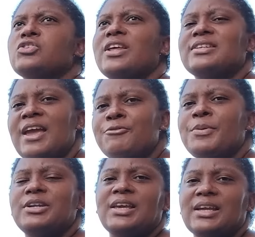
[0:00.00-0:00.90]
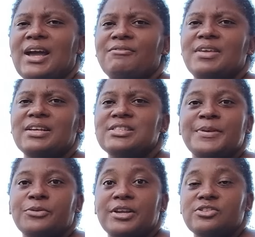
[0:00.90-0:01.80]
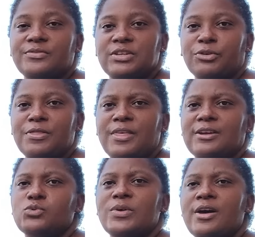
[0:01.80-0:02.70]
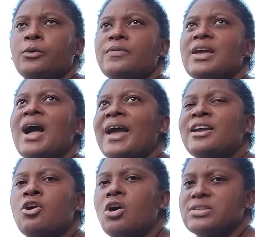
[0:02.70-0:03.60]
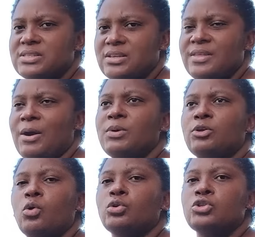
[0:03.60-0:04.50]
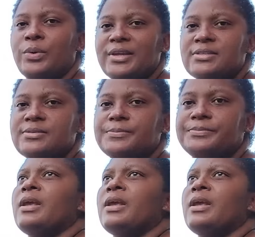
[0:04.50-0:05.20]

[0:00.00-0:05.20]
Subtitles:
so that everybody can have the experience of different things without the high cost that will go to it.